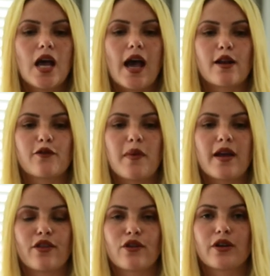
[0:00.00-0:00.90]
out of
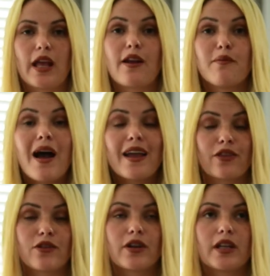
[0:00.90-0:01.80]
my
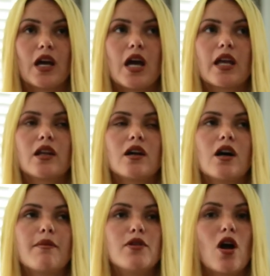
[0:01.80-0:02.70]
39,
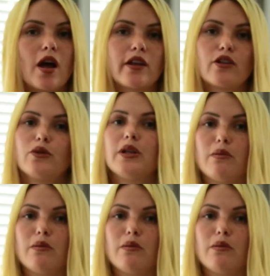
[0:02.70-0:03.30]
not including